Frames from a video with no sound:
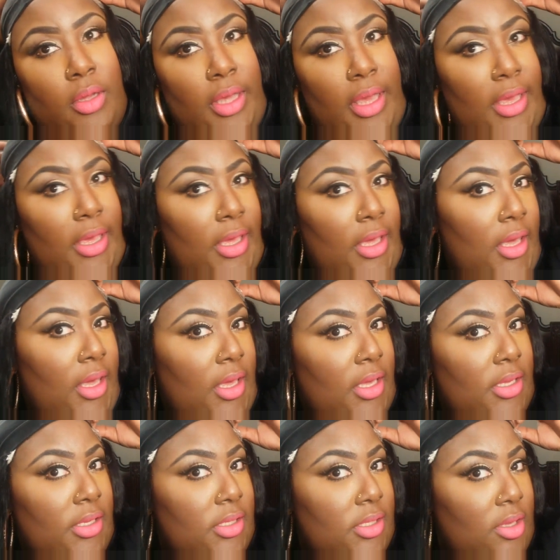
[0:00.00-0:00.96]
Okay,
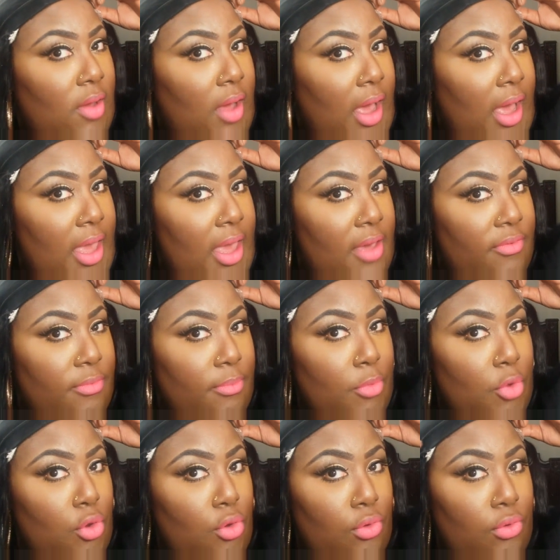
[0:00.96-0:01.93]
so I have
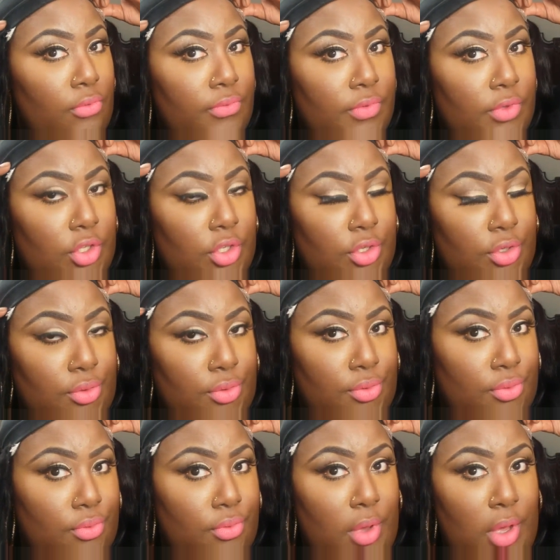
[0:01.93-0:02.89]
moved
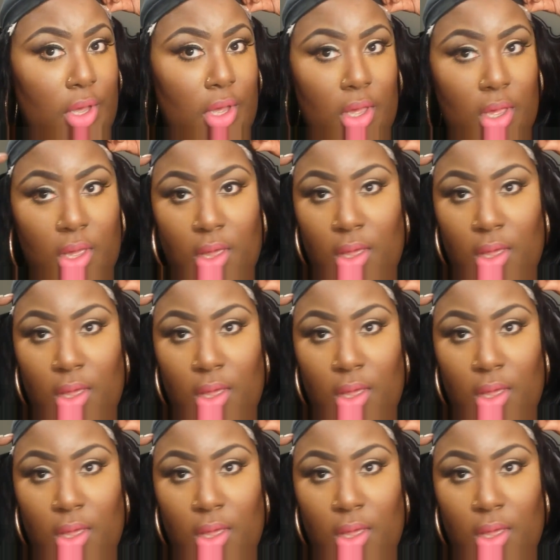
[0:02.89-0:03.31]
to